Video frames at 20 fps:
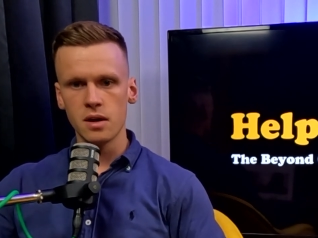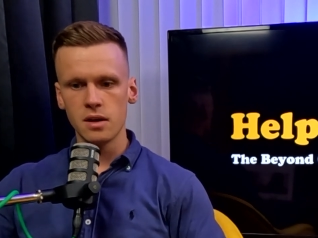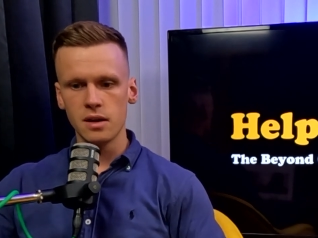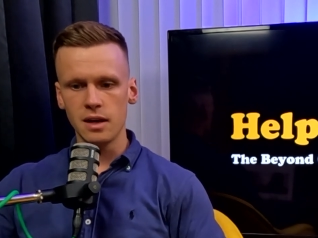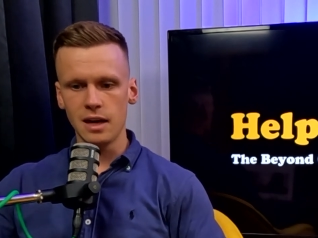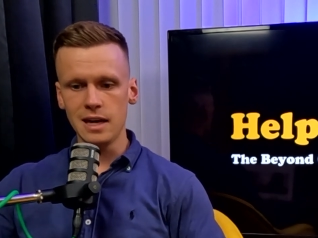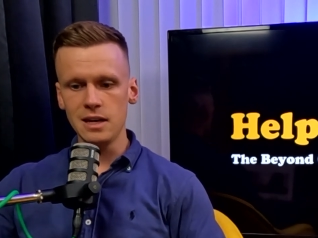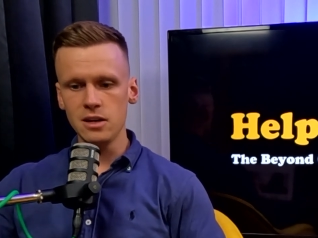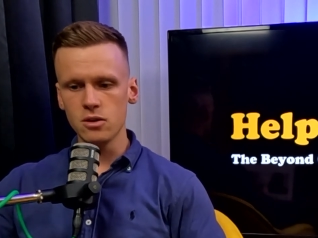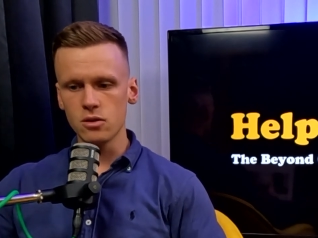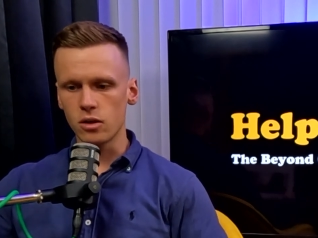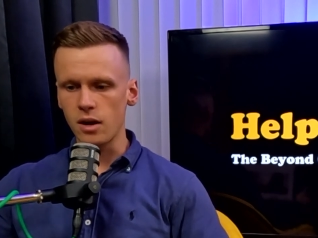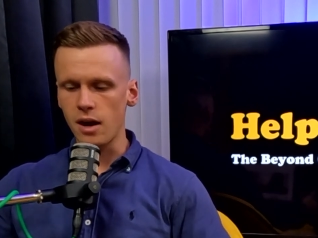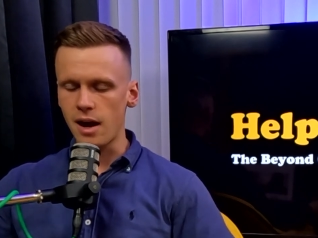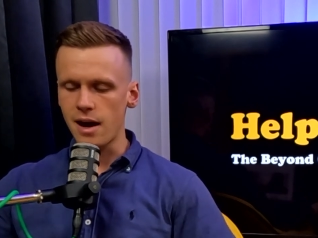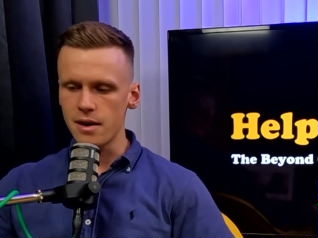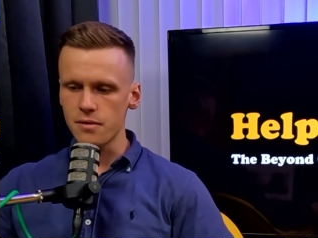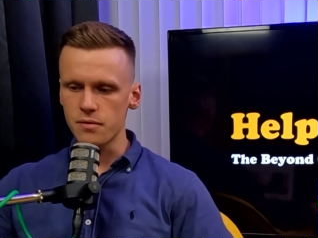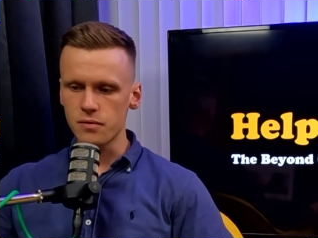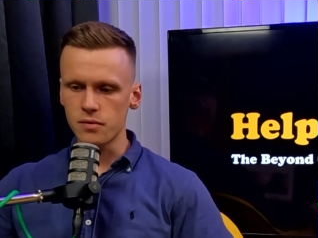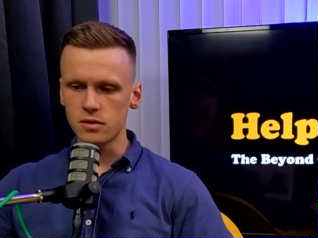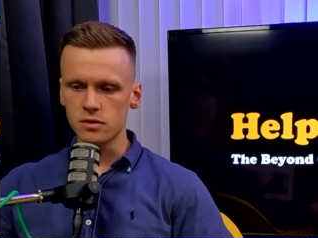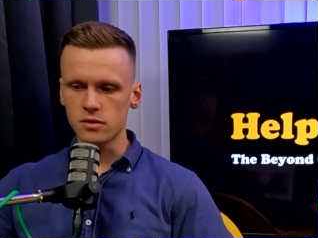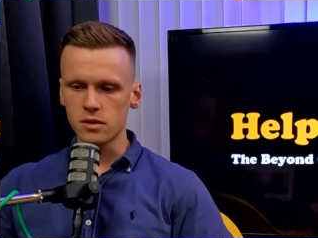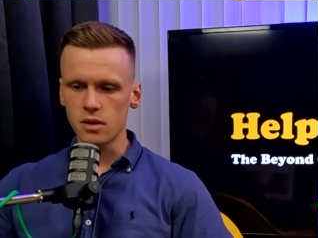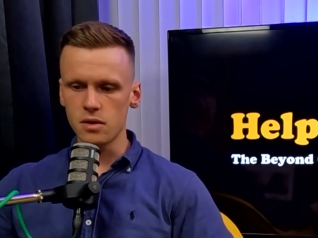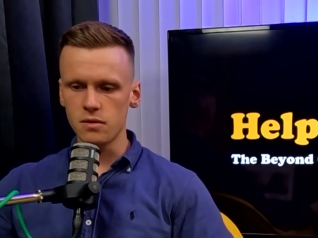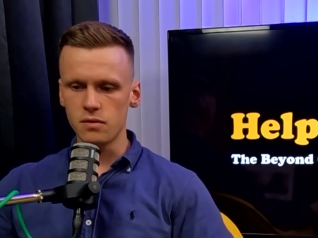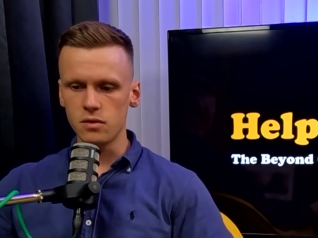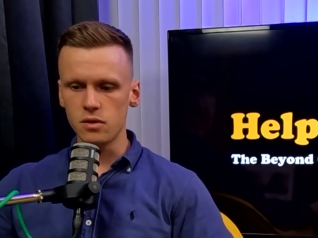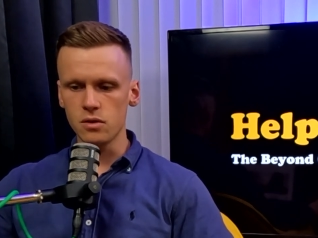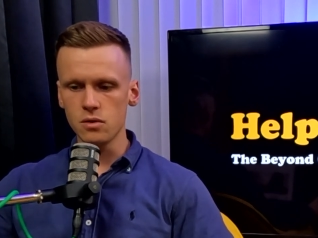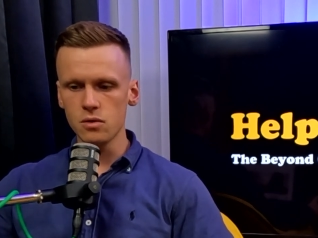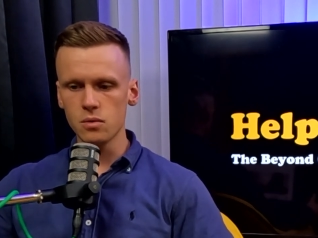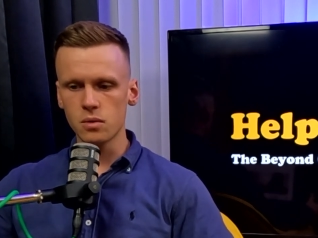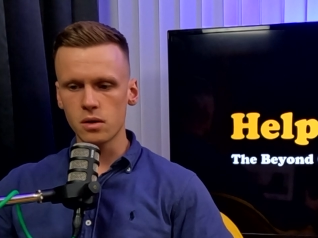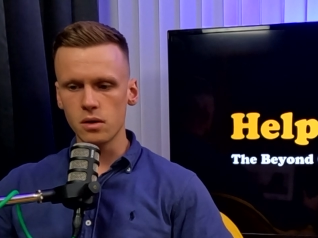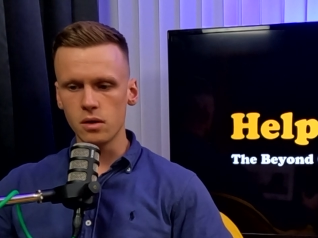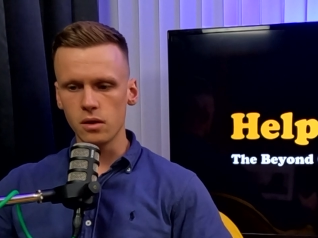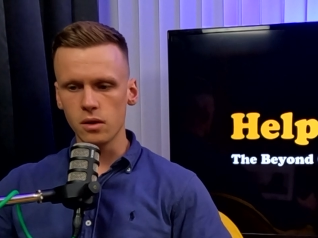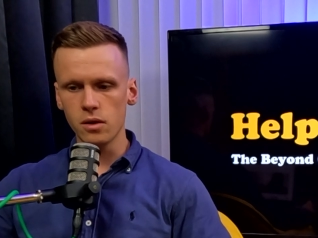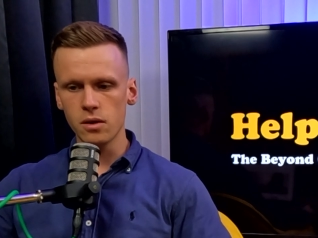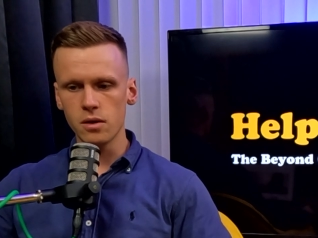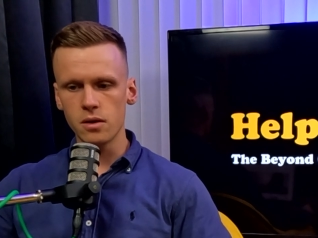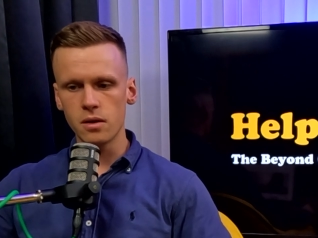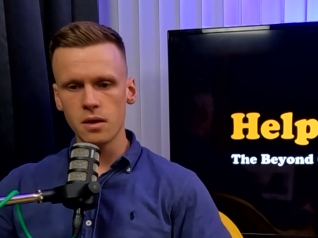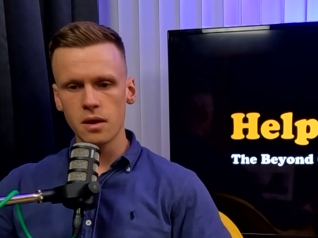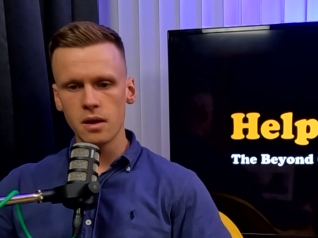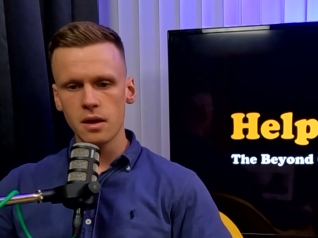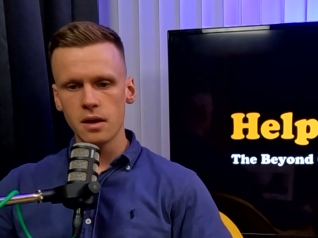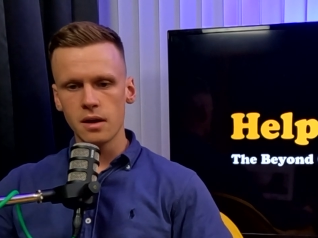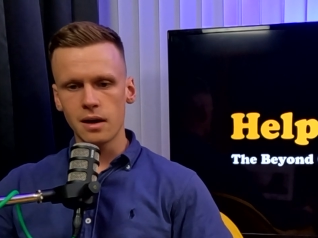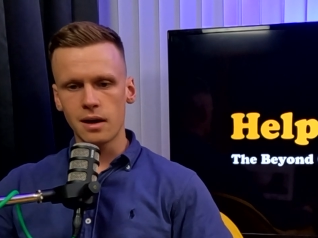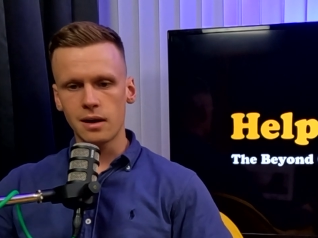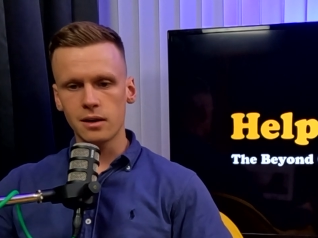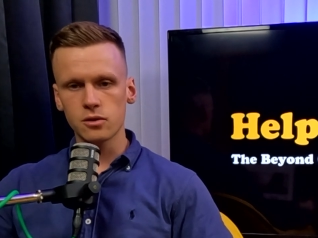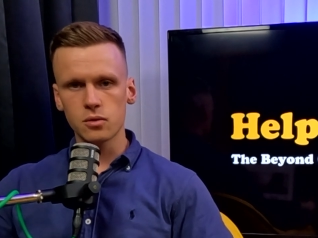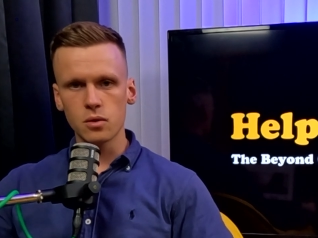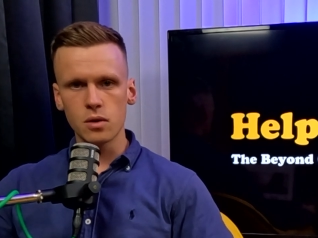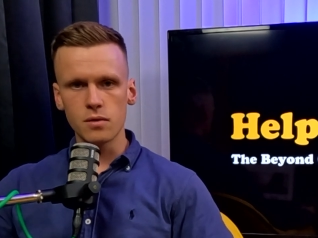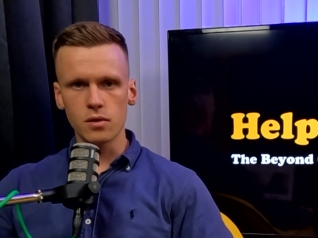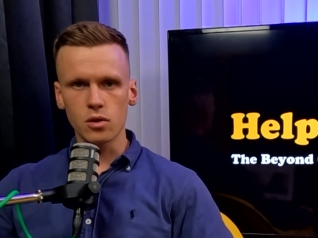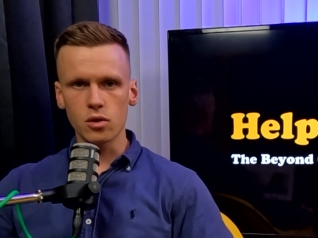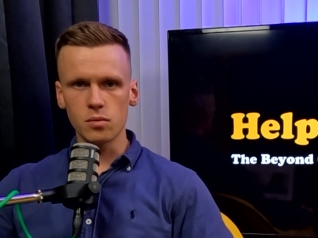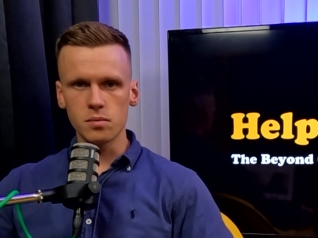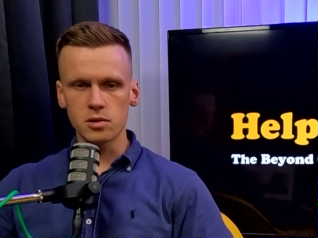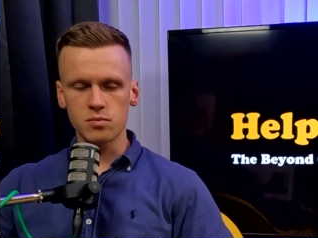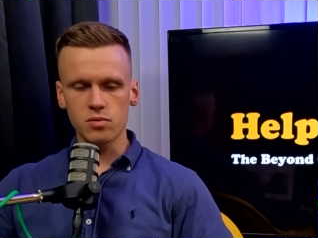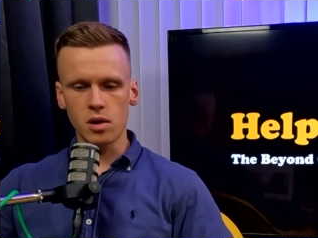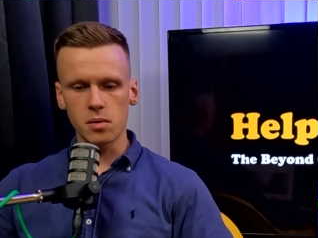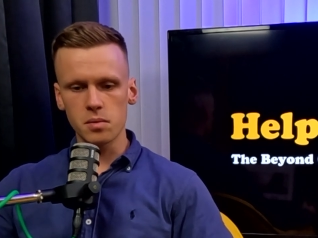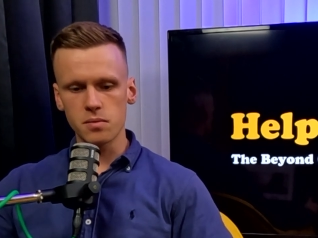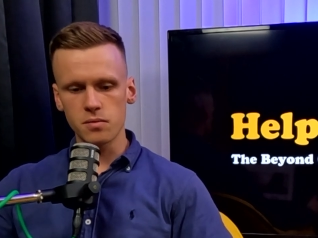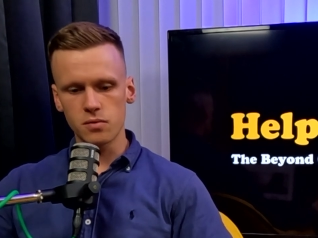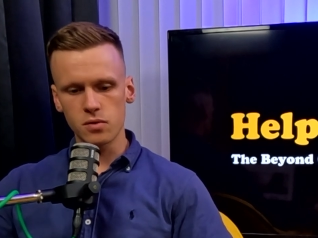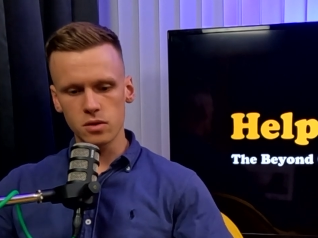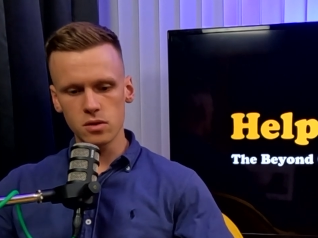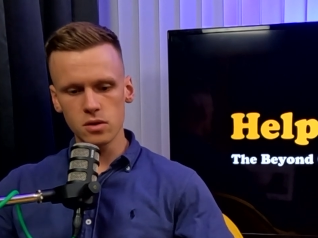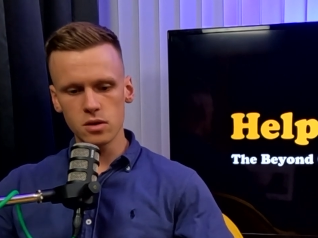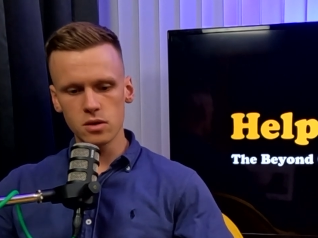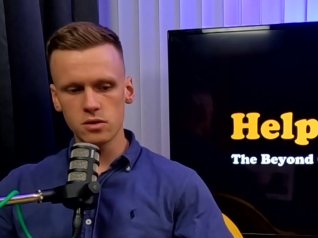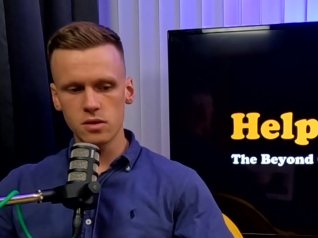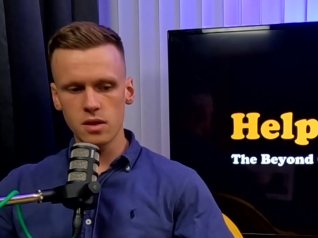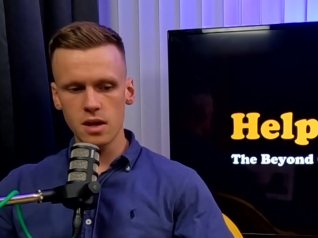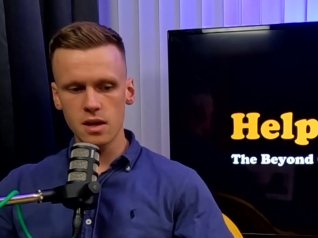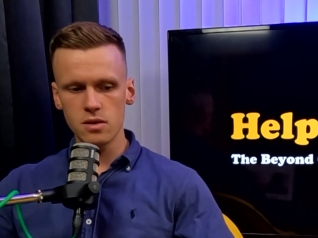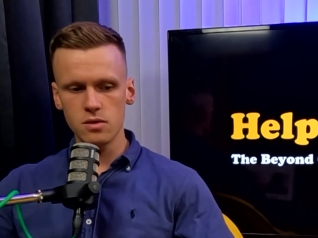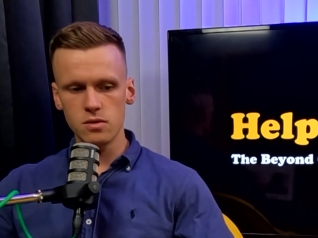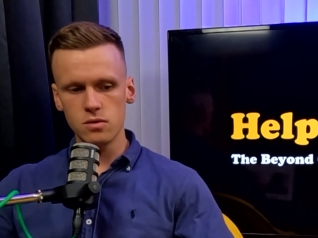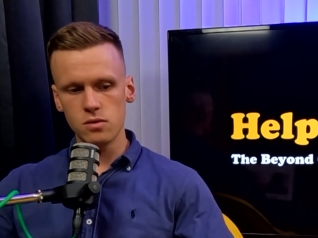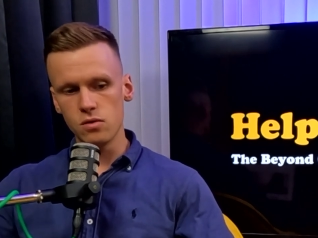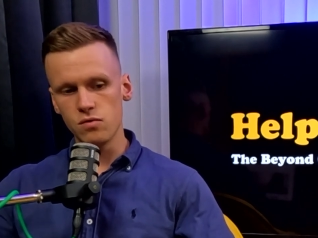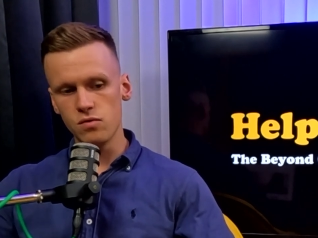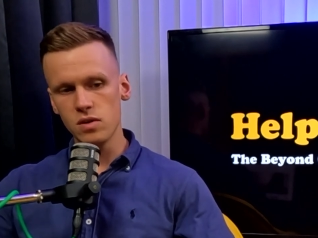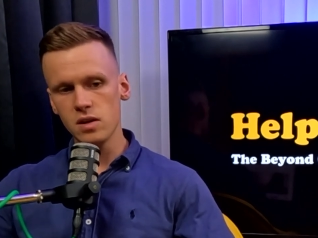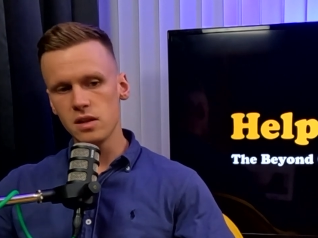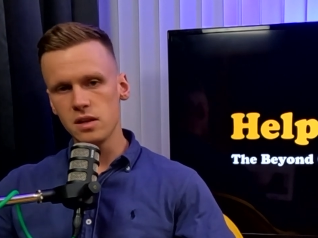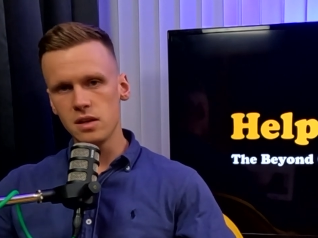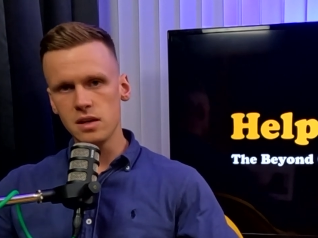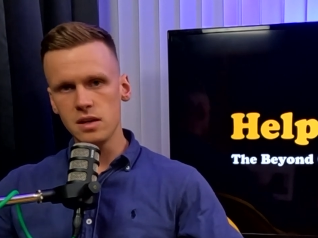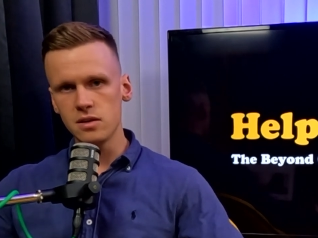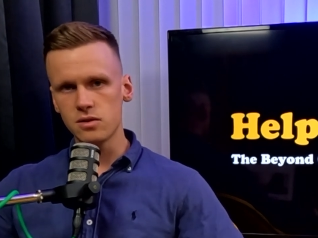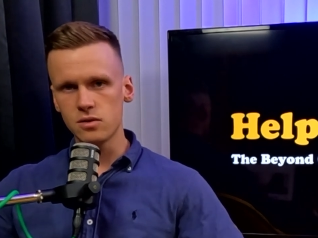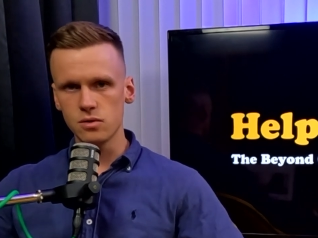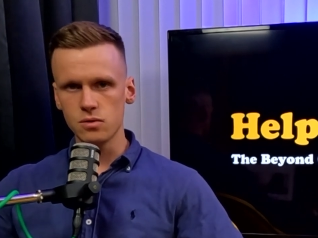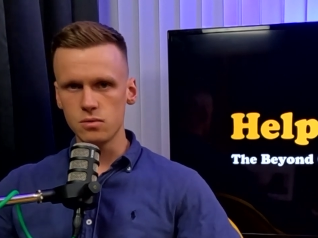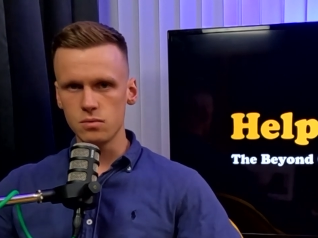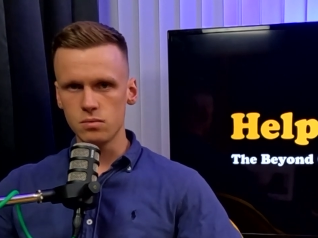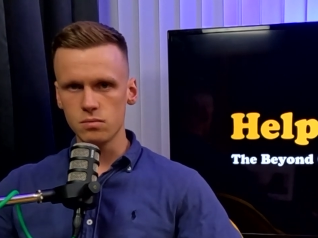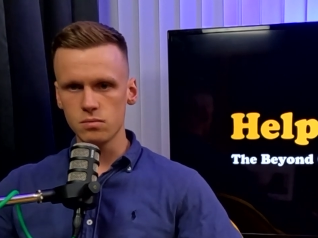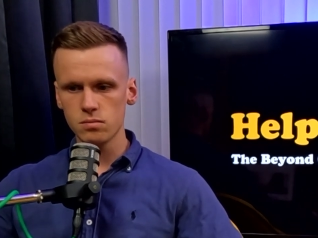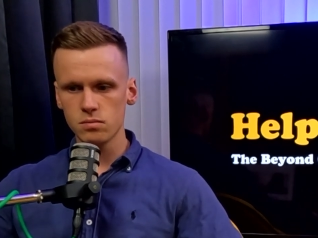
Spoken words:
in your life. And so if you do want to learn how to overcome this problem for good, then you really need to